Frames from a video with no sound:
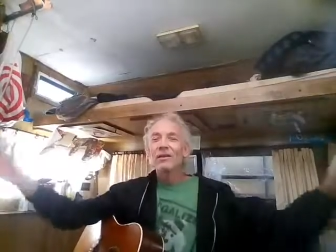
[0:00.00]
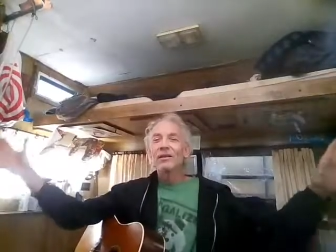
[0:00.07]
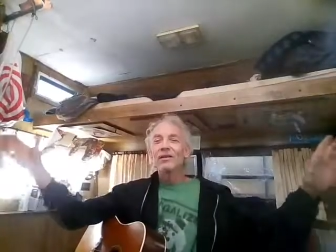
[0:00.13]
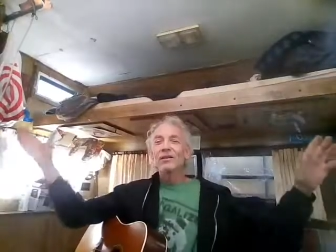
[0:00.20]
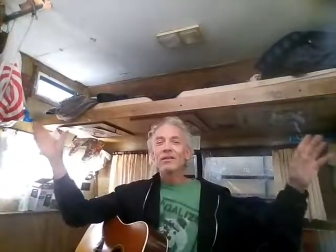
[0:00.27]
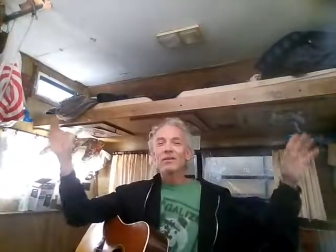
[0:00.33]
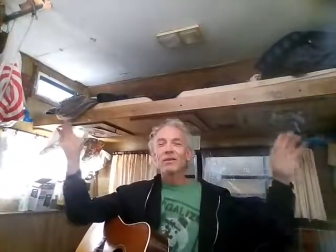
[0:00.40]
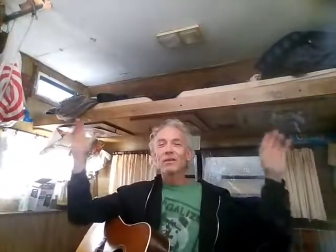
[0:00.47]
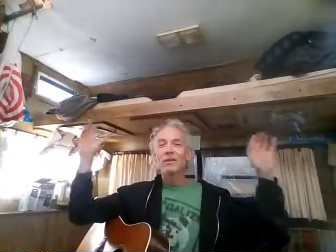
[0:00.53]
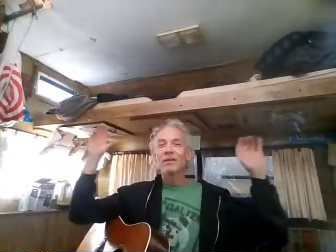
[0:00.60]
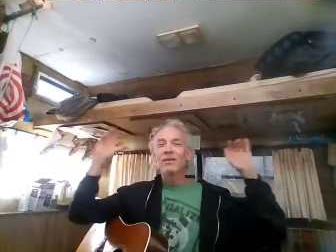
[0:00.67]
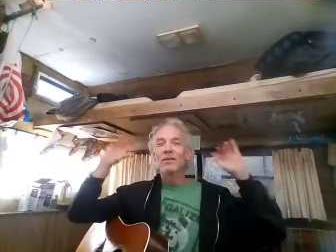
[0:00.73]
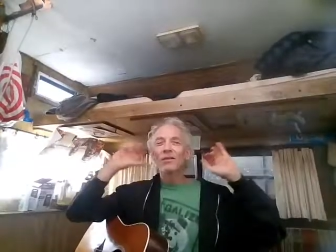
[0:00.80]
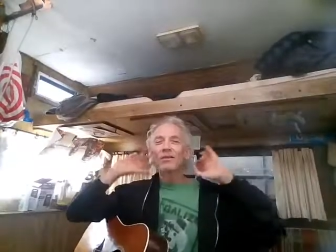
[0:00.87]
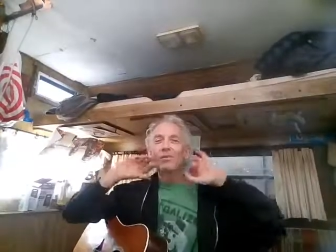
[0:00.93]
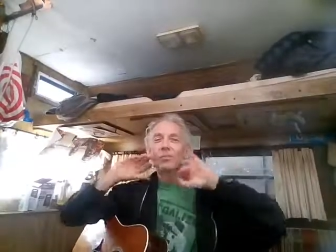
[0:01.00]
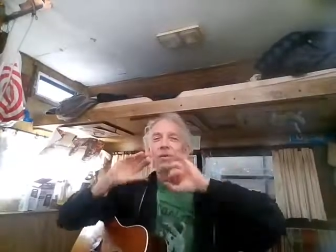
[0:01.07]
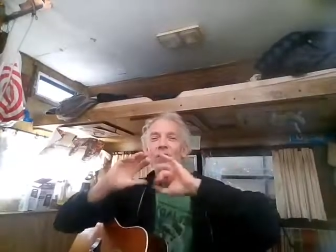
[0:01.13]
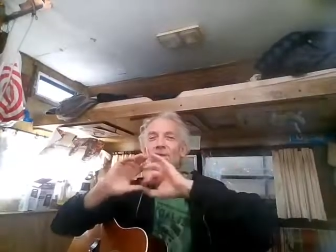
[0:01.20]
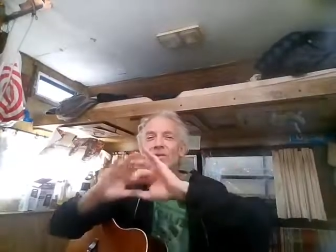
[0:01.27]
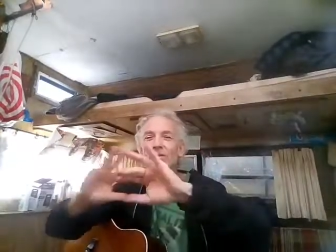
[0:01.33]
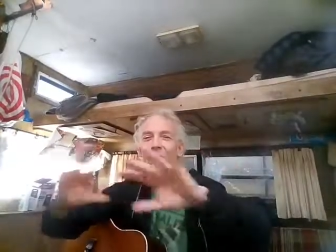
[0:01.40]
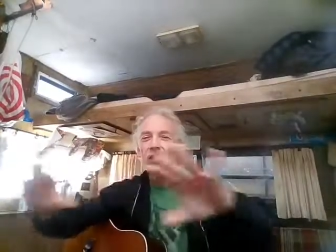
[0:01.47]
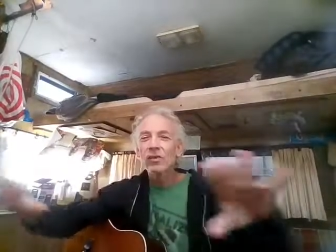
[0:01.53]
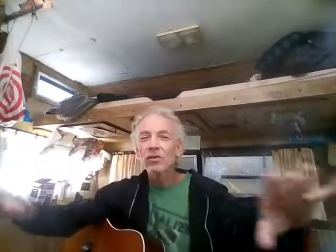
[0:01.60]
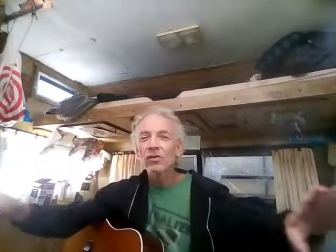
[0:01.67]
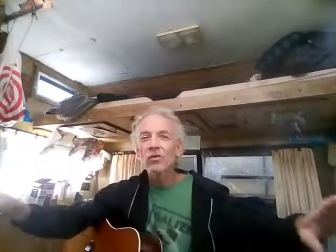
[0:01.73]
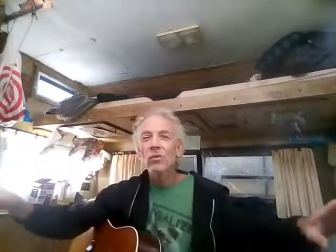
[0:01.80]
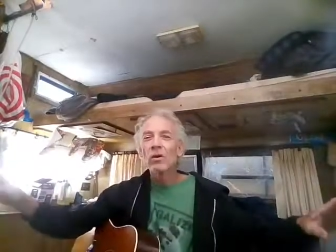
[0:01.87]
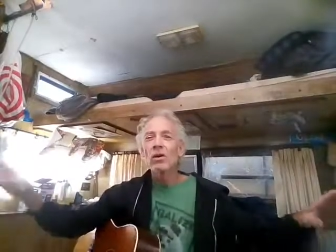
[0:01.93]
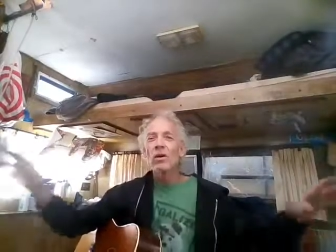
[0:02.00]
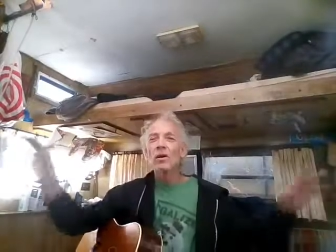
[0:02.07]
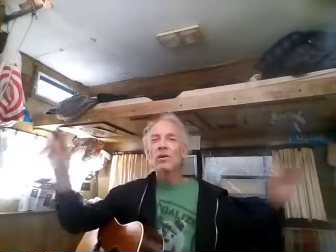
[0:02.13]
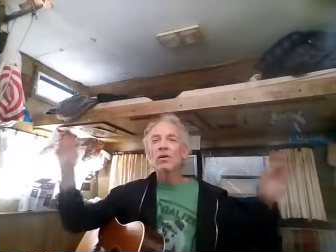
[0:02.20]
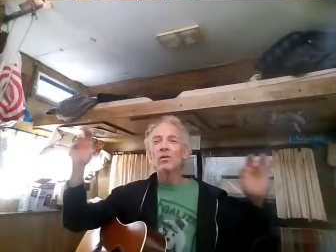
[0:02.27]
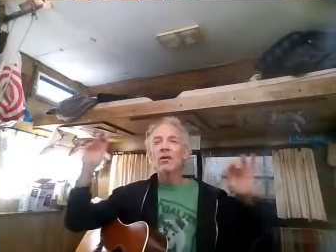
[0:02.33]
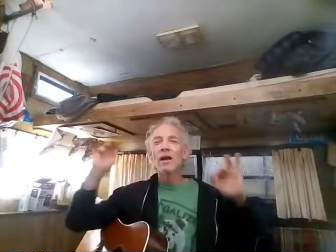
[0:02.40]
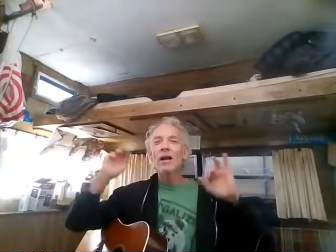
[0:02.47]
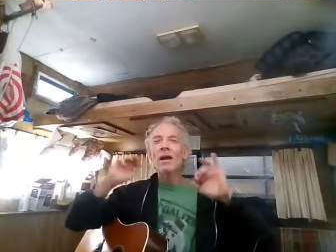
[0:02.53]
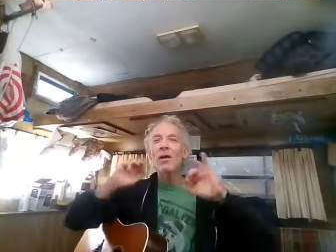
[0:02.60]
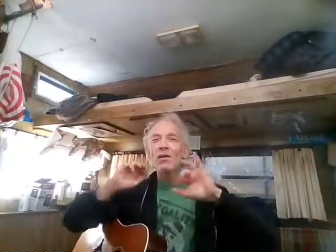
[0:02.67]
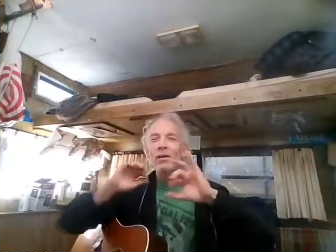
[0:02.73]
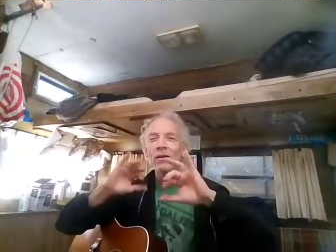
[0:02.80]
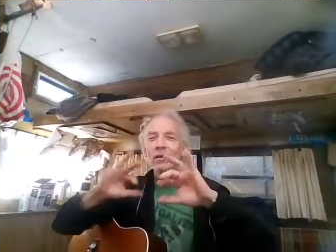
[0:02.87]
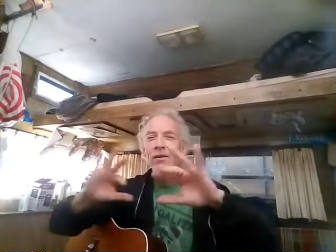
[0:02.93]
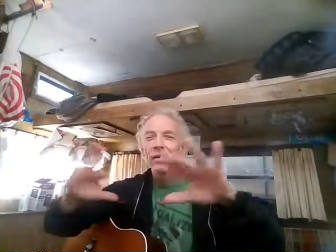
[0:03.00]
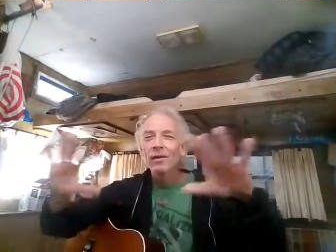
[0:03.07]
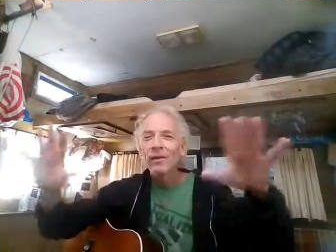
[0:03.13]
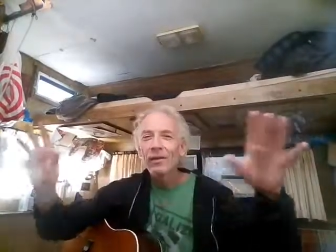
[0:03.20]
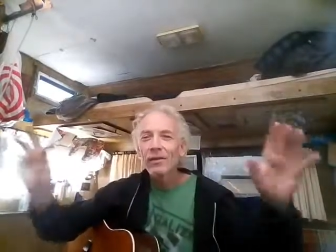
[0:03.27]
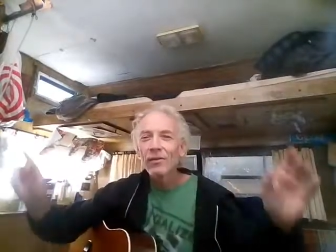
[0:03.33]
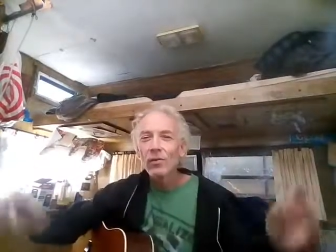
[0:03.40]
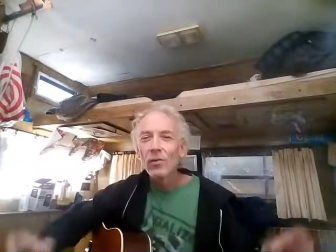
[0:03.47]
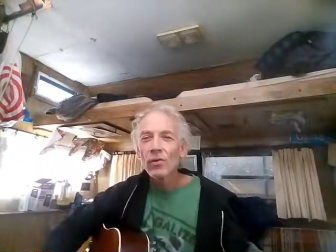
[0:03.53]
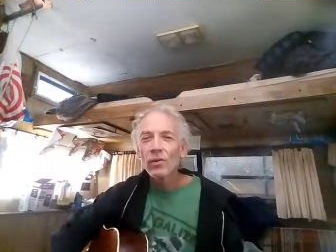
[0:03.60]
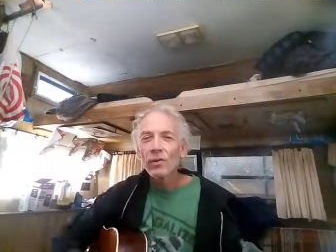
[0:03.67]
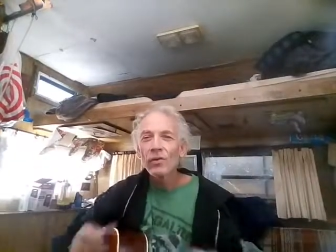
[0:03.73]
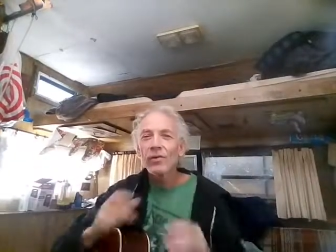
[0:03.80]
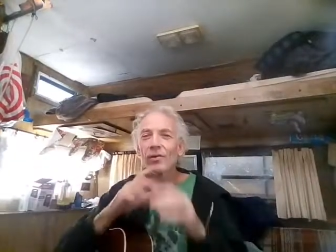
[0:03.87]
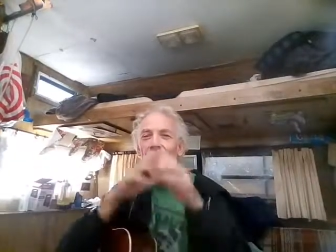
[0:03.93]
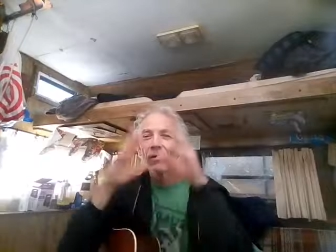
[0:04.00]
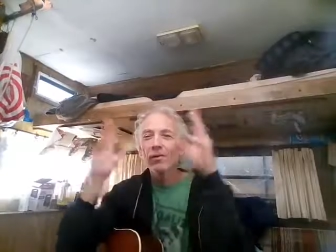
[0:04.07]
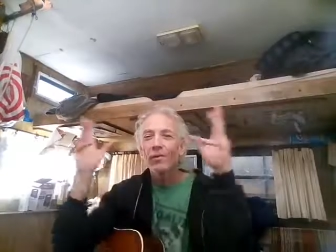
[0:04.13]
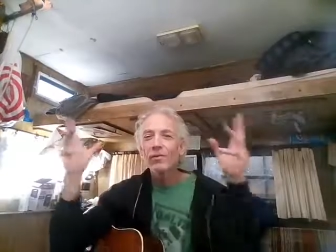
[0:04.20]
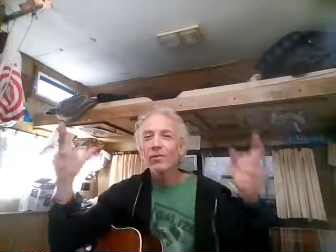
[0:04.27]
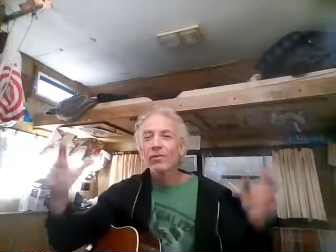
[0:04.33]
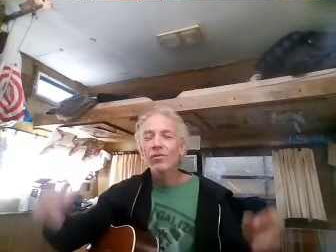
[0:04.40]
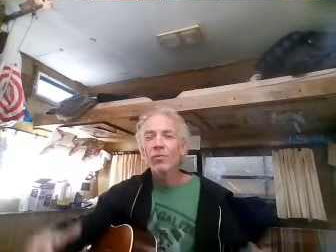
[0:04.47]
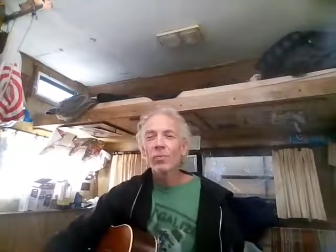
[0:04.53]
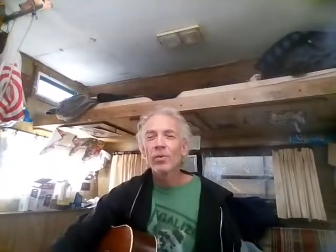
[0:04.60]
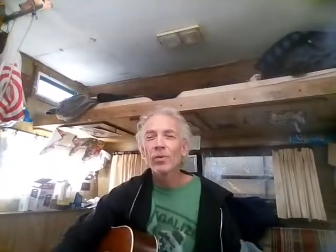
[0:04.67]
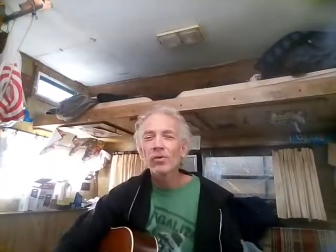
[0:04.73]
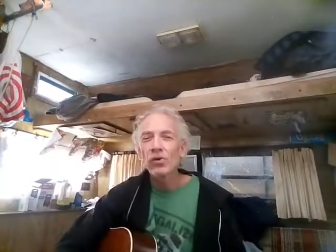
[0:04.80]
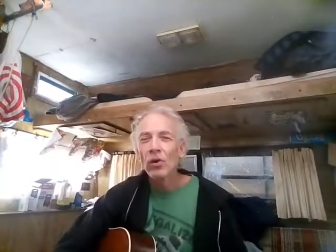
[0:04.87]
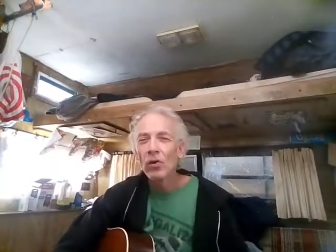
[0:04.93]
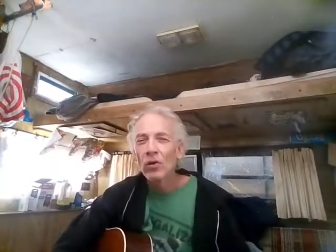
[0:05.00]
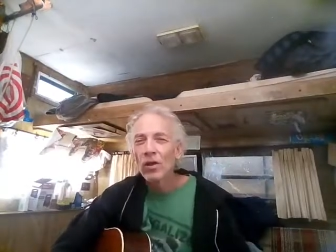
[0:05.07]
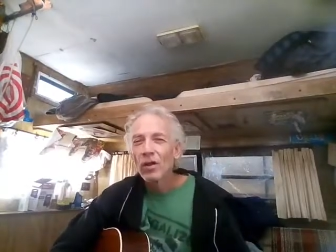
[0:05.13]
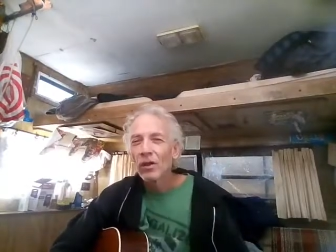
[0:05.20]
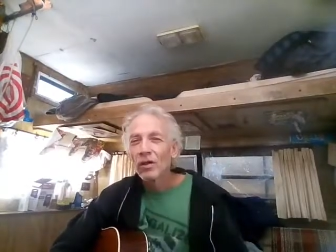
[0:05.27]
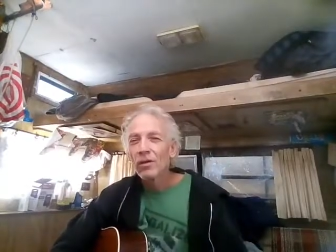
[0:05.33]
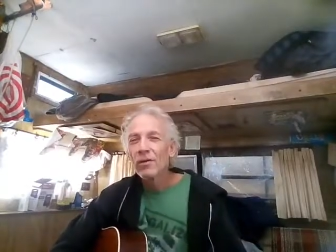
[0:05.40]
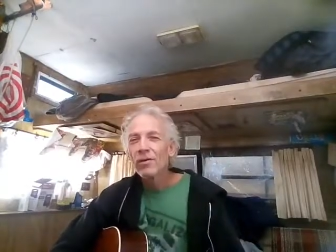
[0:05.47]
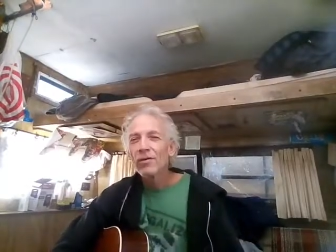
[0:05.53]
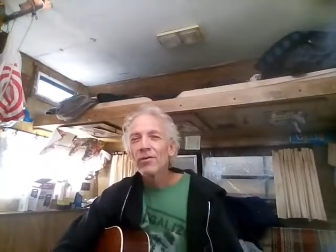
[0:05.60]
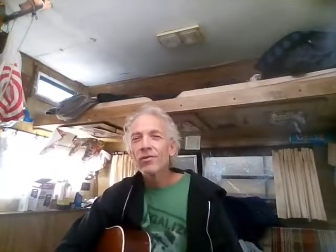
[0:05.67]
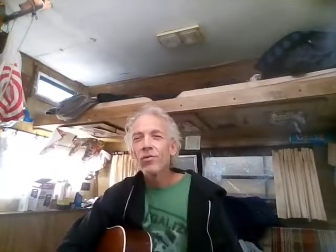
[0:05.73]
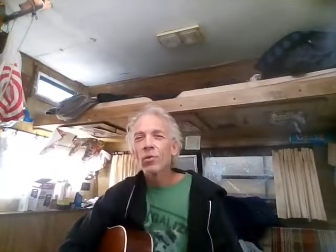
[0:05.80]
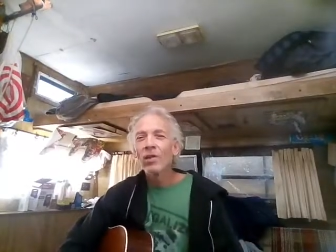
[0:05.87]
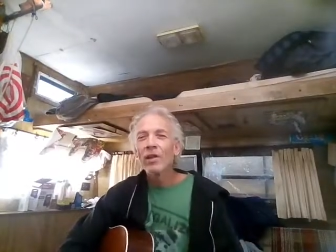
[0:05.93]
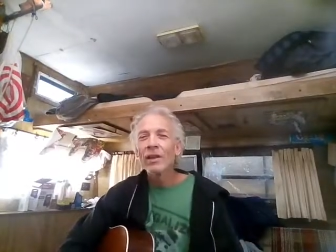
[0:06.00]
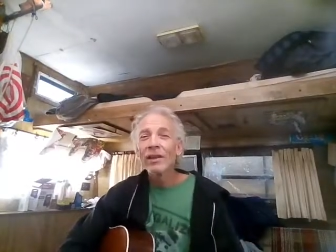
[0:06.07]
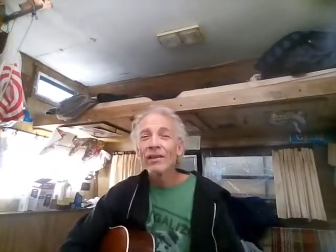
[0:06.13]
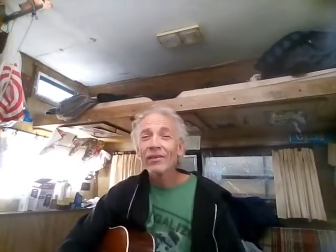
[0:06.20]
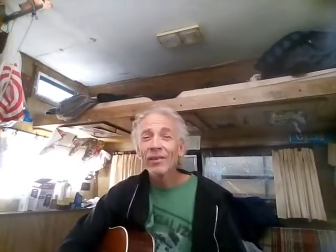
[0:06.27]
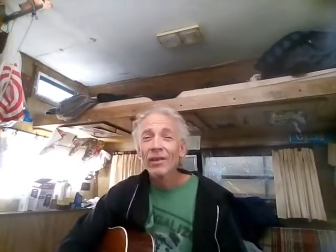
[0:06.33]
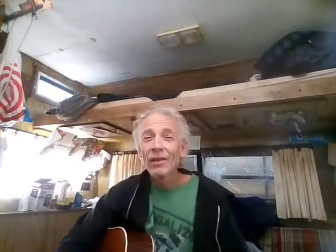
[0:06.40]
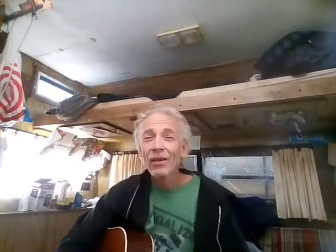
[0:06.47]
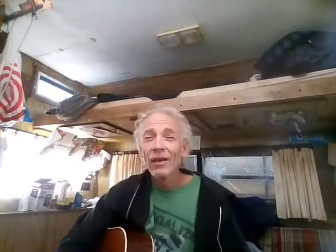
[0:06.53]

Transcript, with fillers: And, and the Spirit starts swirling around into a, a spiritual uh, swirlies.